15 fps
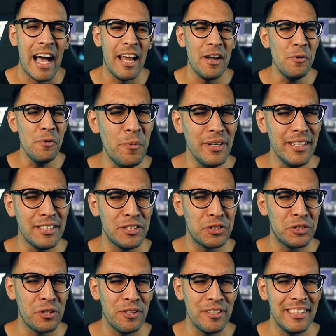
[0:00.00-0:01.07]
I want to
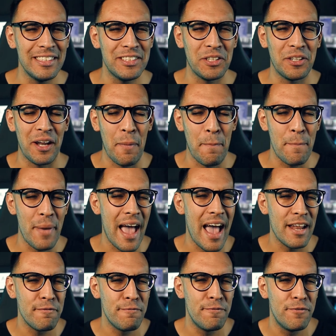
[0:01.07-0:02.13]
start this on a
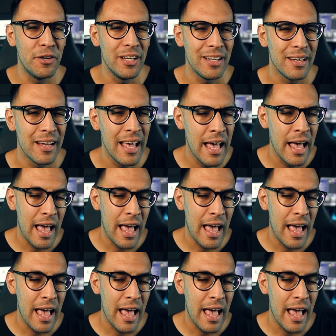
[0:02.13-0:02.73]
bad foot.